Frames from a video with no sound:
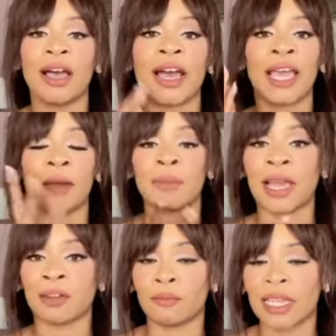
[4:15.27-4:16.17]
I
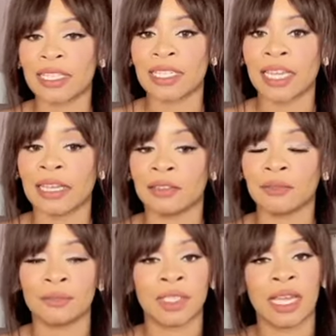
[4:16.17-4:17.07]
applied on my
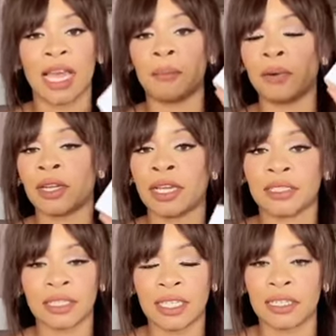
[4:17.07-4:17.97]
skin. I put
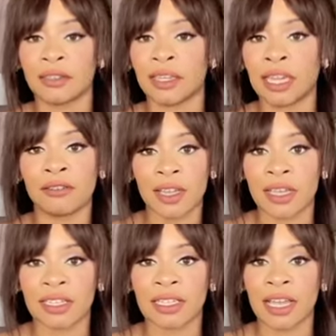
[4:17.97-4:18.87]
it in the
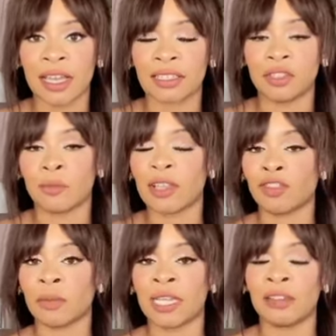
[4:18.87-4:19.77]
areas that, you know, my
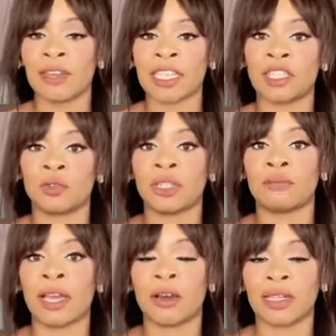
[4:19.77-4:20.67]
trouble areas. I do it
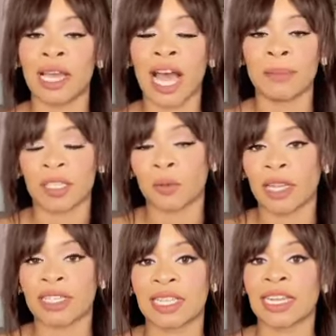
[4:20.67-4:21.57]
on my underarms as
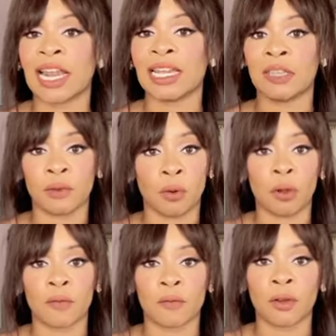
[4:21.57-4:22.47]
well as that, and I leave it
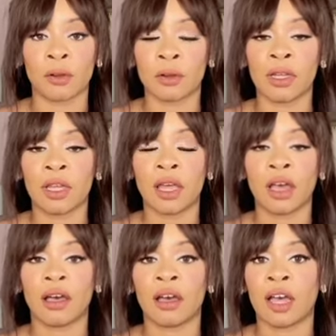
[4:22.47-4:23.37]
on for
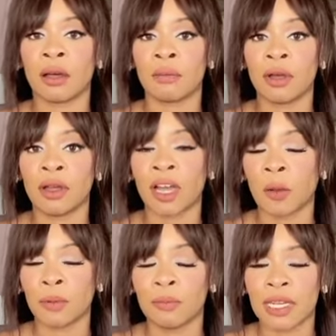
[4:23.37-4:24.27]
um, a
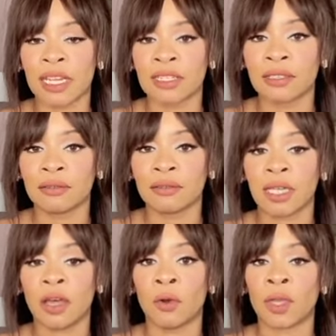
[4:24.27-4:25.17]
couple minutes
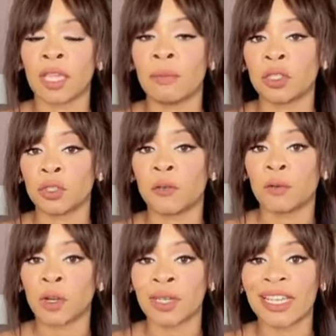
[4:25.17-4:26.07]
okay make sure you
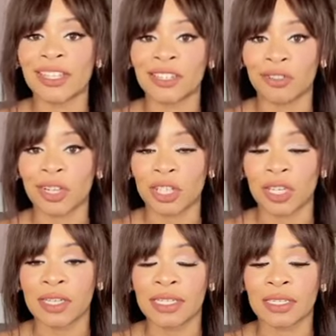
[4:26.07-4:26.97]
follow the
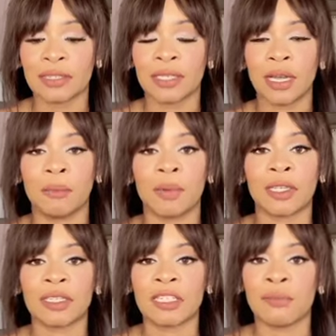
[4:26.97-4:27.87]
instructions
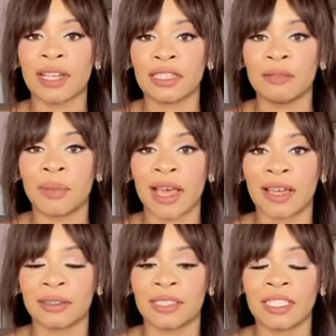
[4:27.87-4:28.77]
but these brightening
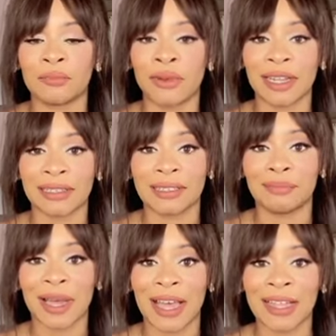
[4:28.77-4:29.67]
pad these brightening
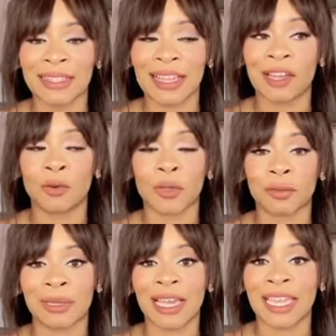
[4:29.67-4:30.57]
pads are going to
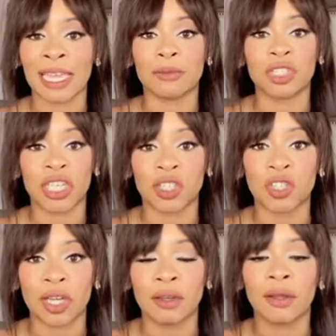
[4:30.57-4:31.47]
be a game
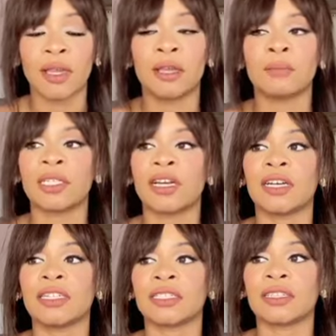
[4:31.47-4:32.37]
changer
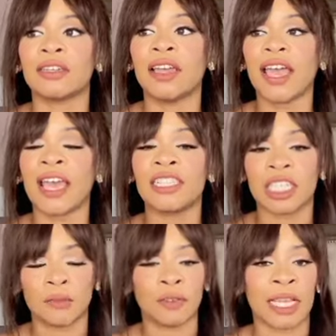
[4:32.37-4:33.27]
because i
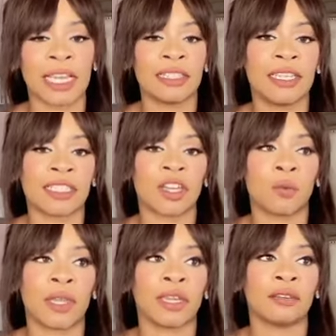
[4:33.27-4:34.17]
just feel like it takes
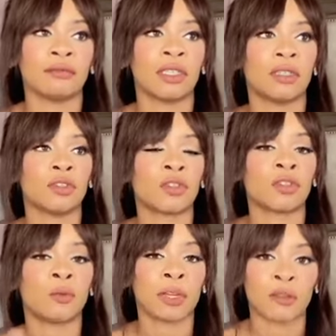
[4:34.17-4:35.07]
away
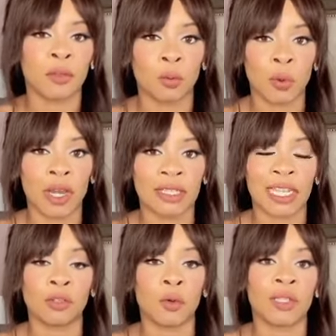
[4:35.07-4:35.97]
so much of the work
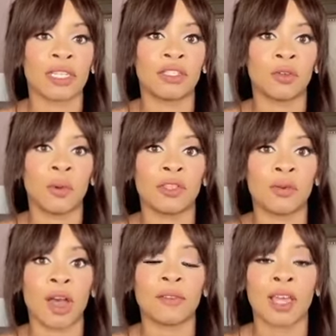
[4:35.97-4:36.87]
that goes into when you
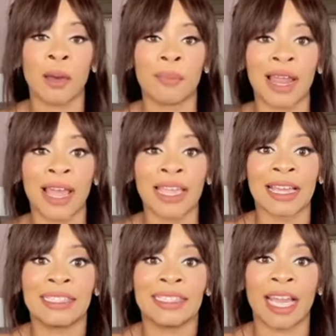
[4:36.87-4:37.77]
have to apply
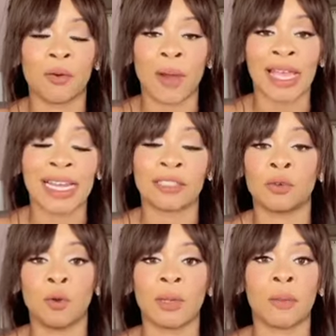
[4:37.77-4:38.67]
a diy at
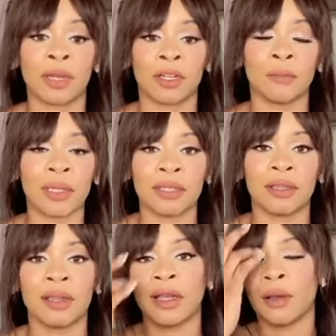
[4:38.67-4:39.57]
home chemical peel
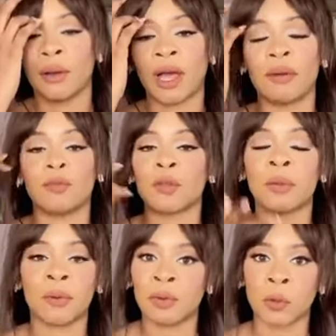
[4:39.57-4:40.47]
um, most
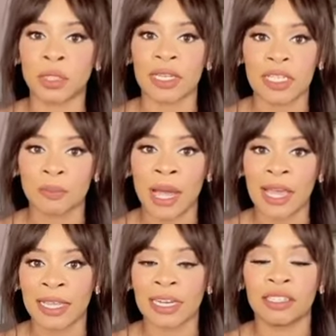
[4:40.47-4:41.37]
people will go to a spa
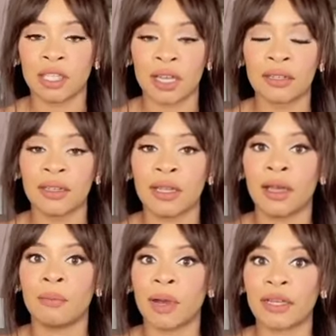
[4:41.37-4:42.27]
and get it done,
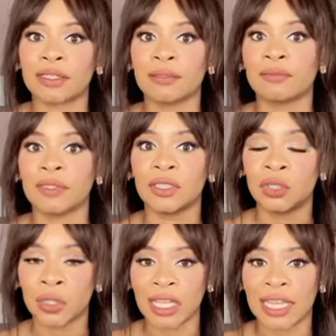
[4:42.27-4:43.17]
but
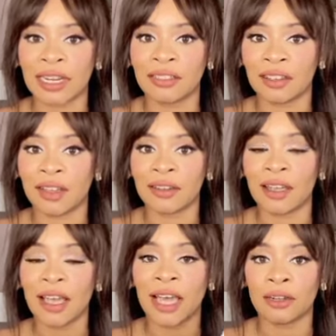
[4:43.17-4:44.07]
you can get it
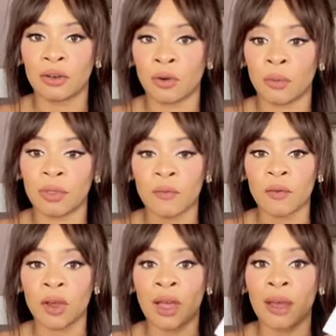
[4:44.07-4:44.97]
done at home
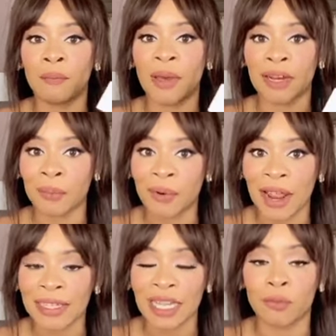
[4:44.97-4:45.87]
for a better
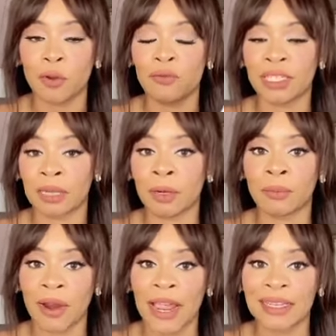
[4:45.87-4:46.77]
price, a more reasonable
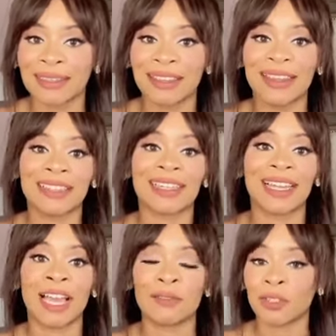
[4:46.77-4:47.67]
price than
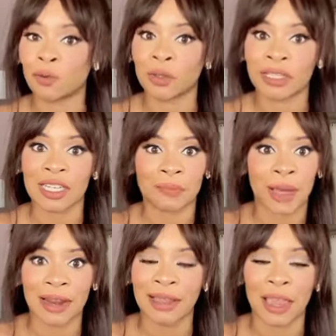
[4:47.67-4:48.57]
having to go to the
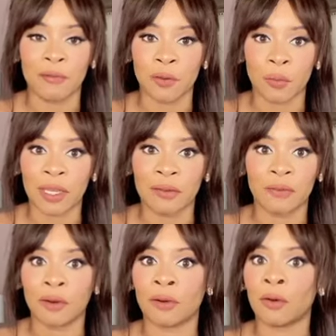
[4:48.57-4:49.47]
spa like every week
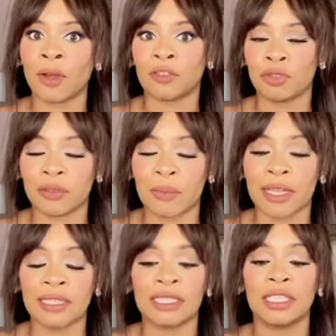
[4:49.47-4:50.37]
for a
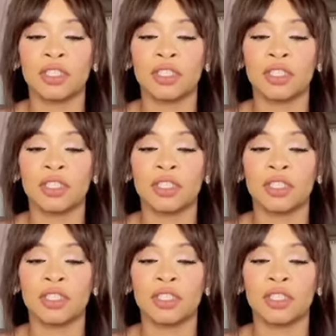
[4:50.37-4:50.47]
treatment.